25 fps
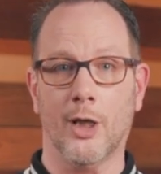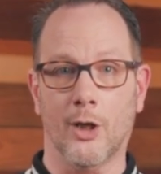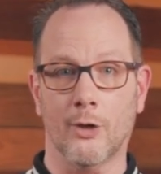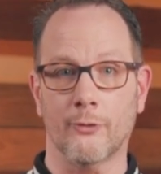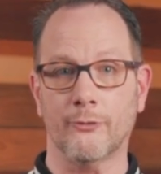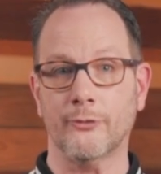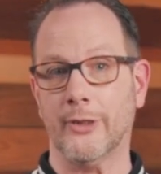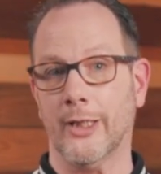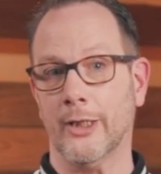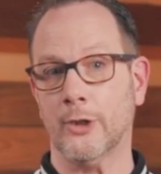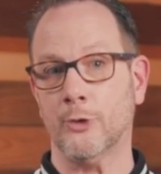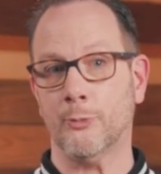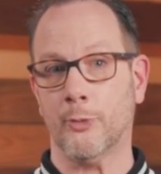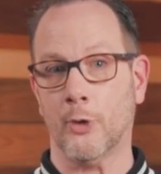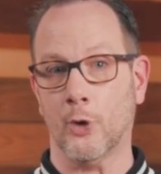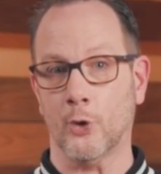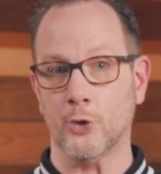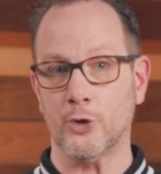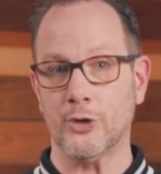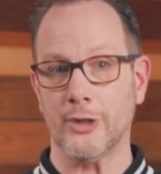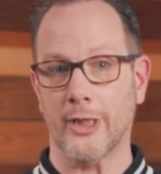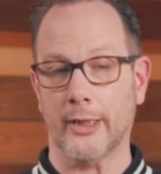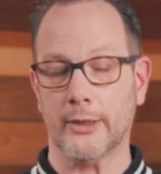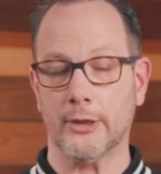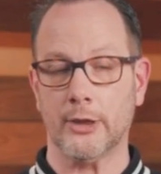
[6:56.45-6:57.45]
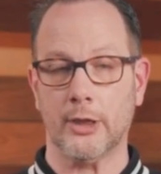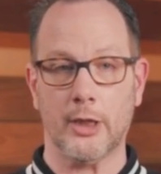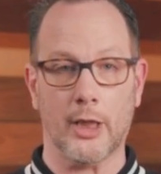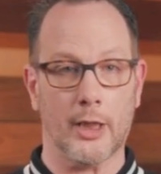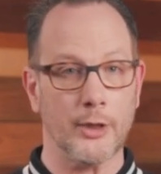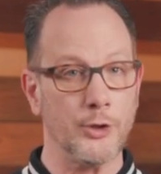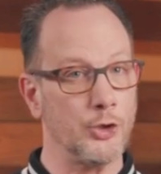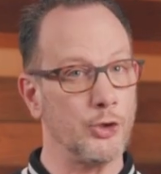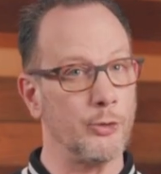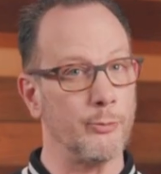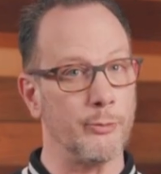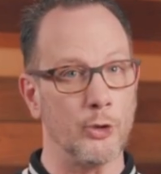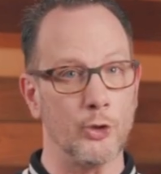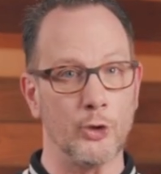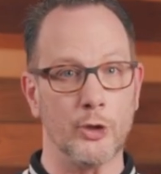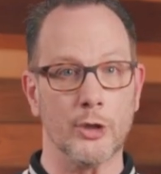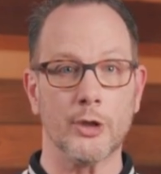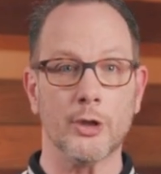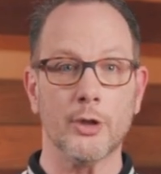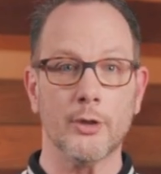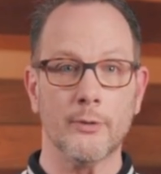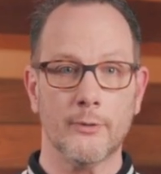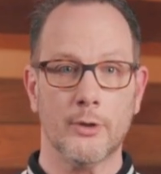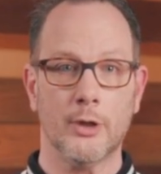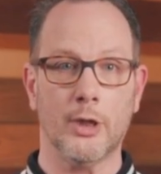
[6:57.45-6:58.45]
of that project
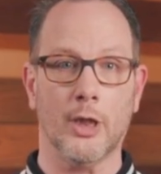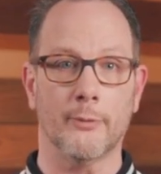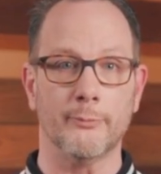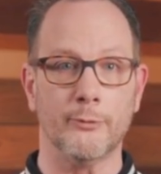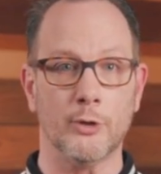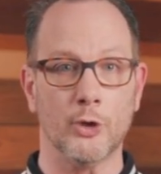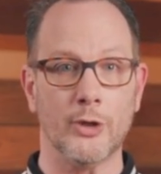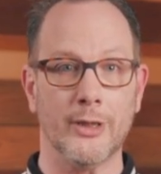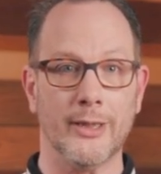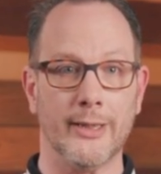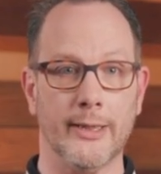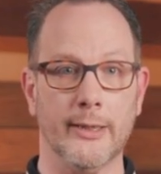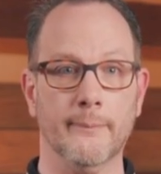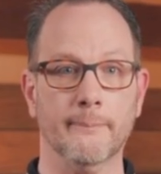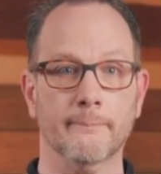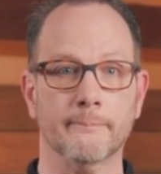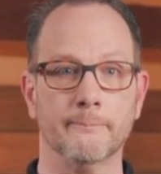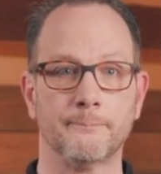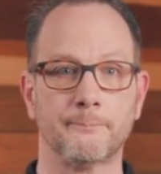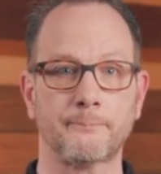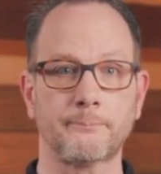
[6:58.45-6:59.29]
contributor community.